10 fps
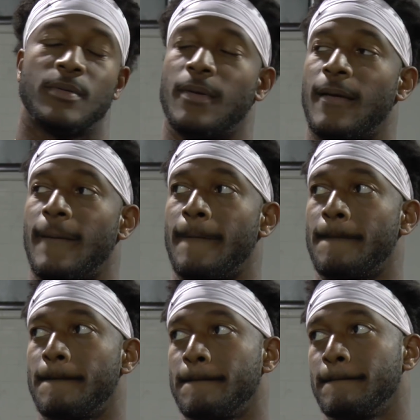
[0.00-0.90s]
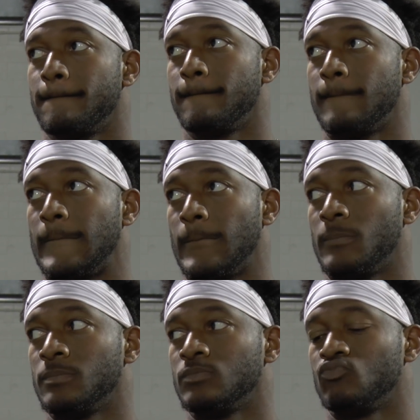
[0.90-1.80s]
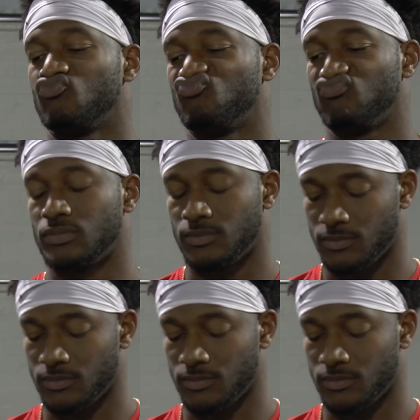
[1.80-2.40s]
Did you guys, I don't know, for want of another